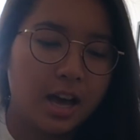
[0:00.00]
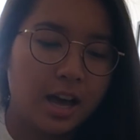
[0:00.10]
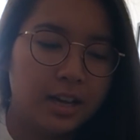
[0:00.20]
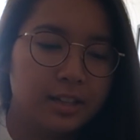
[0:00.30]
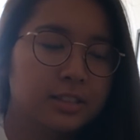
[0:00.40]

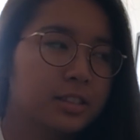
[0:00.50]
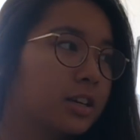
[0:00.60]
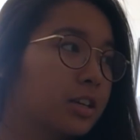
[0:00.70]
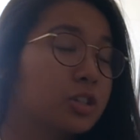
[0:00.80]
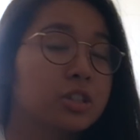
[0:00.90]
and
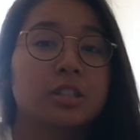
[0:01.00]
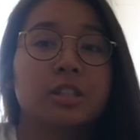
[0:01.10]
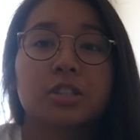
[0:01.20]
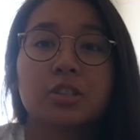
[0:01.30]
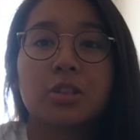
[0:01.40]

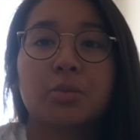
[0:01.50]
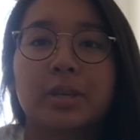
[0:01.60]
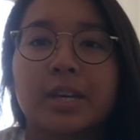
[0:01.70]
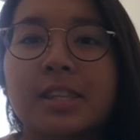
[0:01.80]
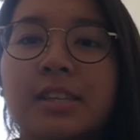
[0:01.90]
usually during the
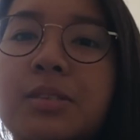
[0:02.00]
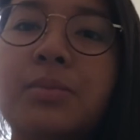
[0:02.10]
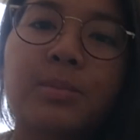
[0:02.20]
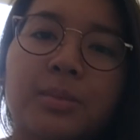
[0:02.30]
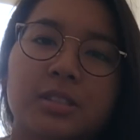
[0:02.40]
weekends that's
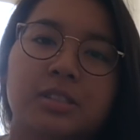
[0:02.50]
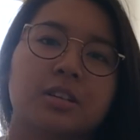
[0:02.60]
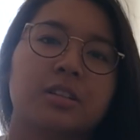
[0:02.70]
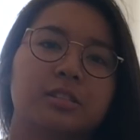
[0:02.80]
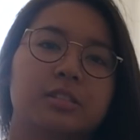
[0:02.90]
when I'm going to
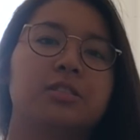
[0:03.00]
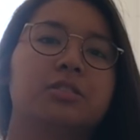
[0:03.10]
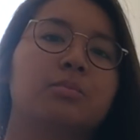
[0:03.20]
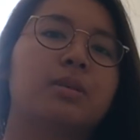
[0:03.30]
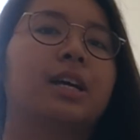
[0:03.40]
start to do
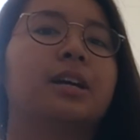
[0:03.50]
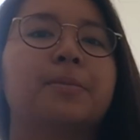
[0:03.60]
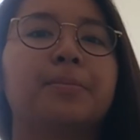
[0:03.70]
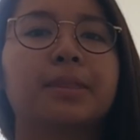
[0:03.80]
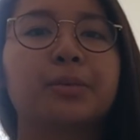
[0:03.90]
my